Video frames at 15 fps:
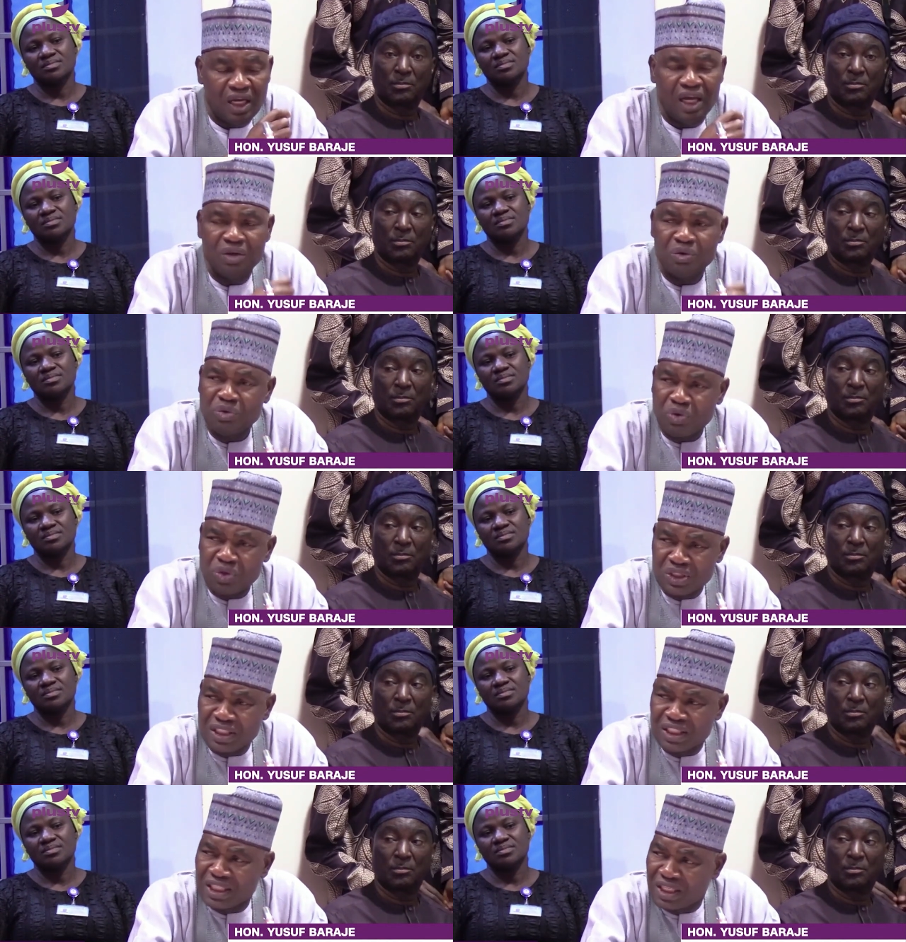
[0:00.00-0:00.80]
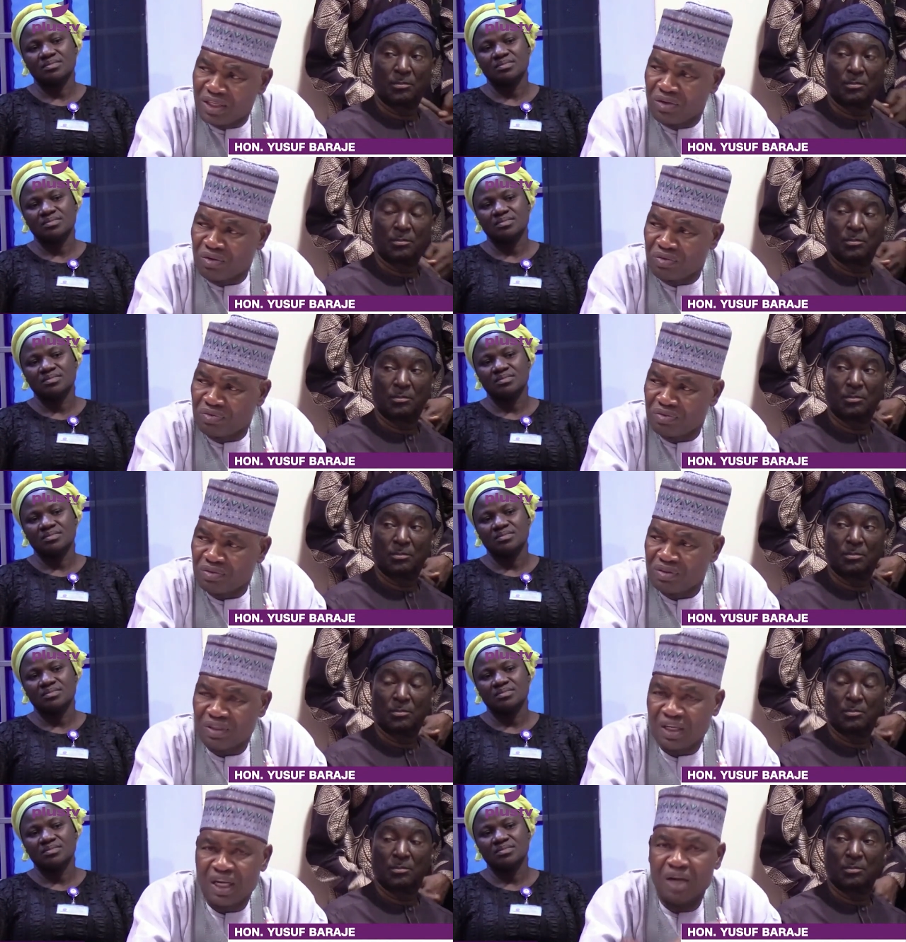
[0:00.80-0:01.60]
Speaker 1: Are you not thinking of
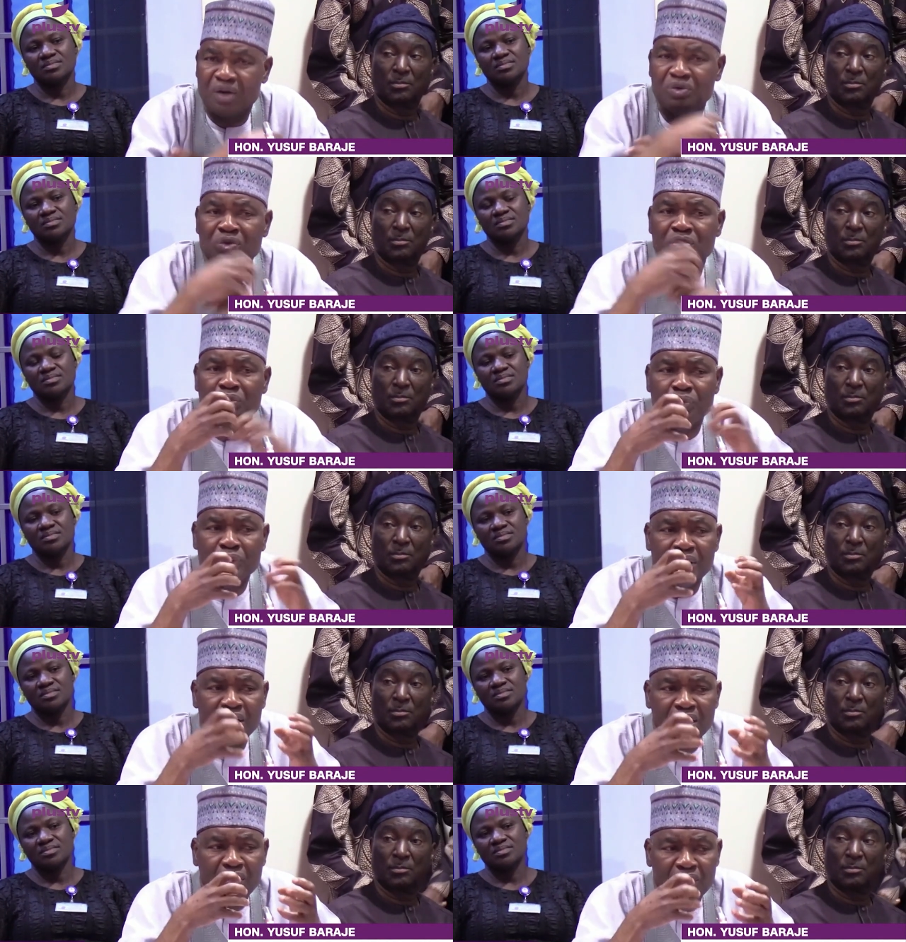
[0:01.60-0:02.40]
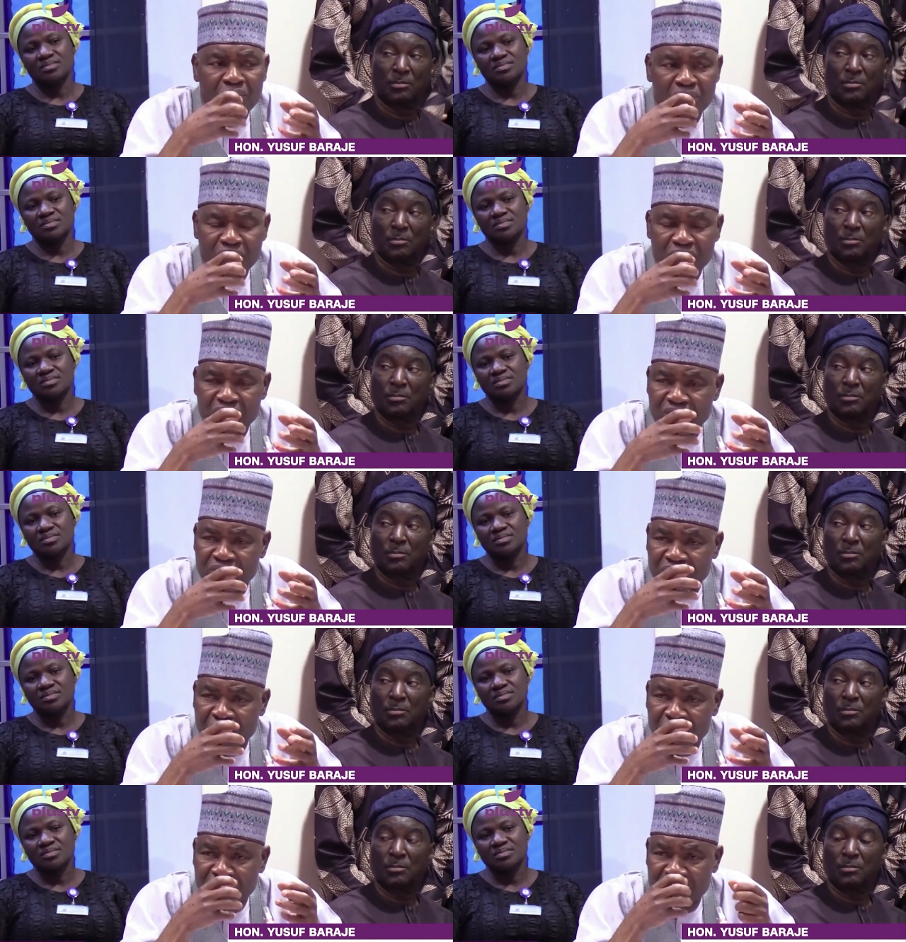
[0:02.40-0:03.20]
how do we now
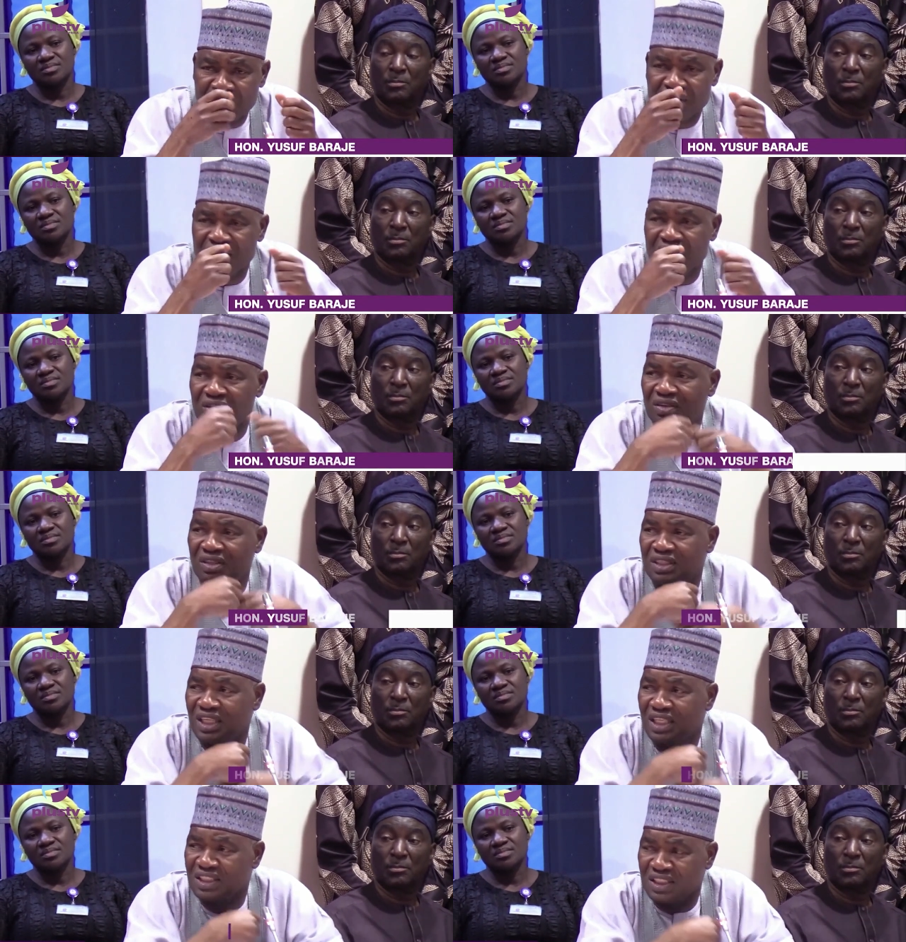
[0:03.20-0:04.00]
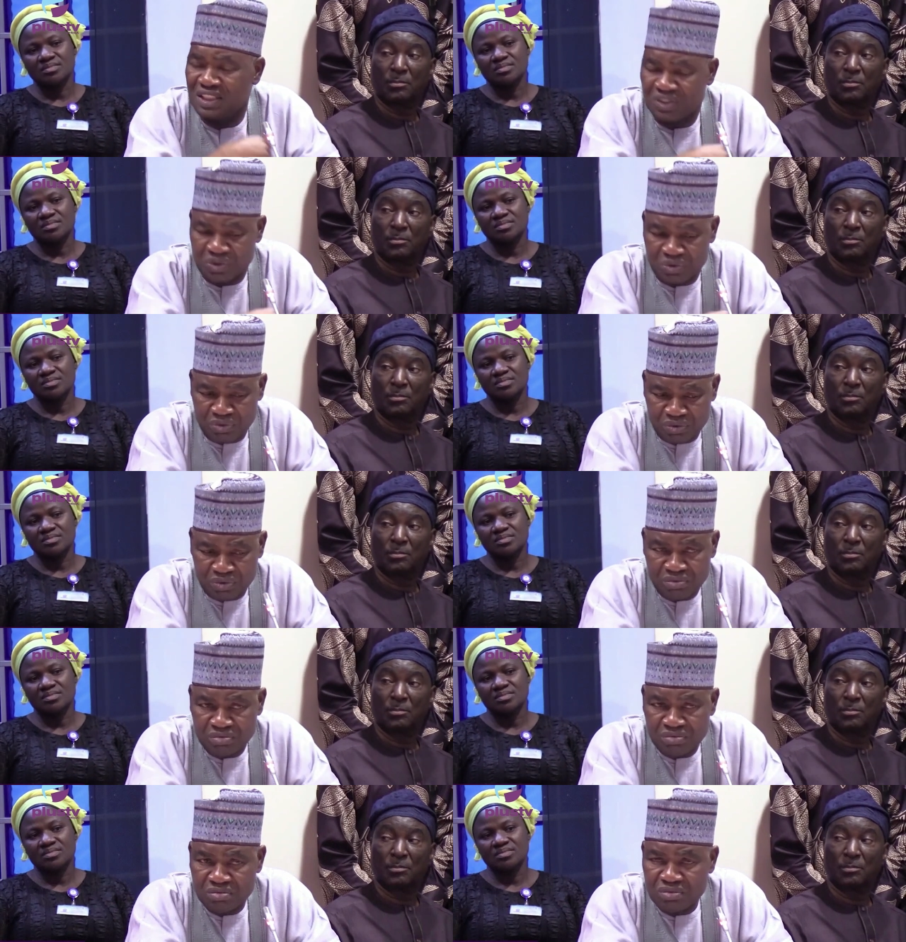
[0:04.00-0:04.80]
revamp this research institute?
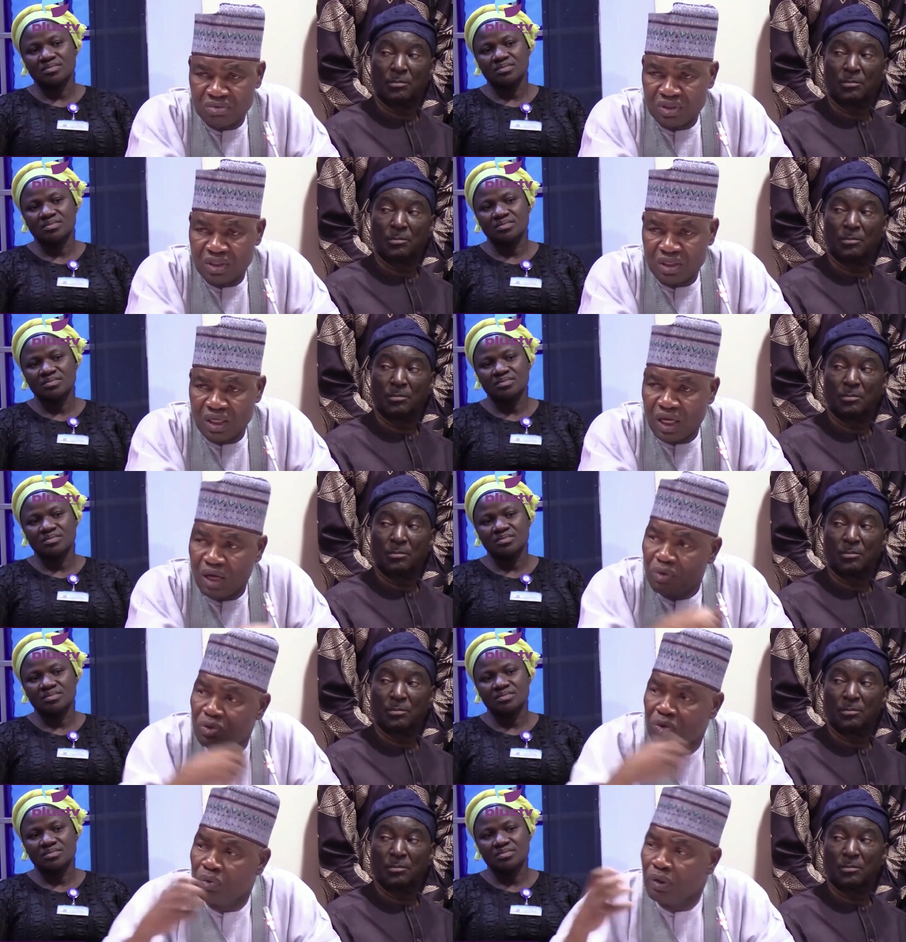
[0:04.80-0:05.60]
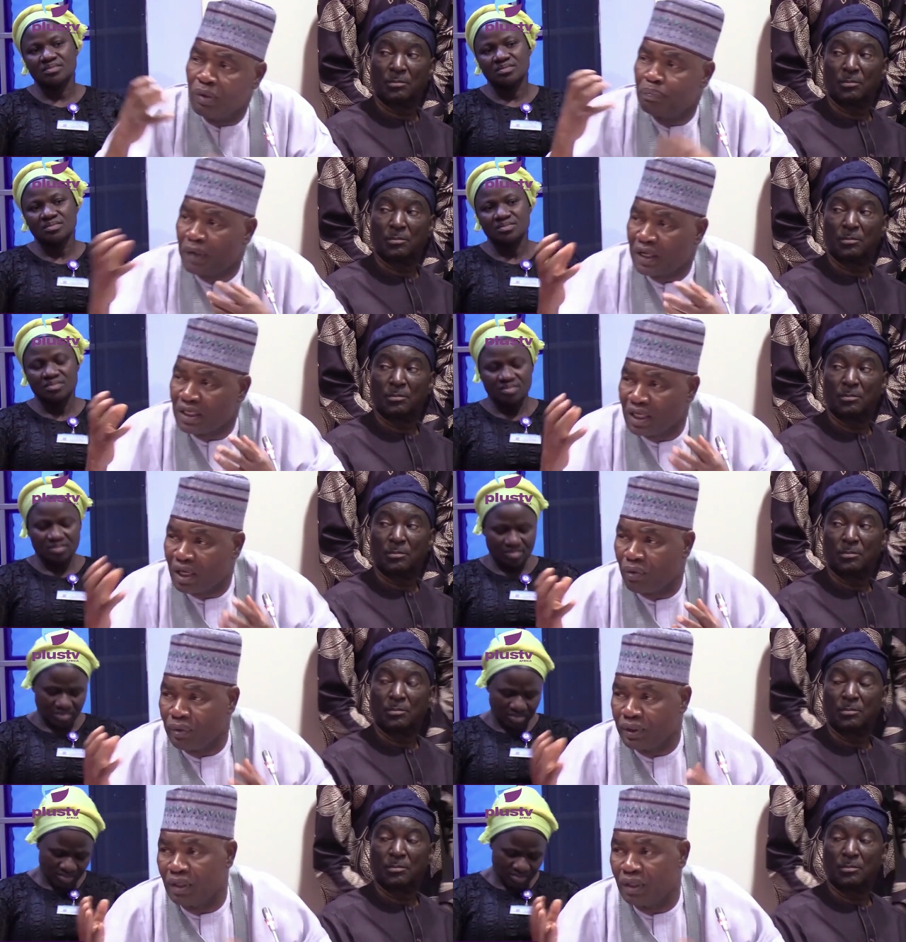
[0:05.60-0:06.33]
How do we partner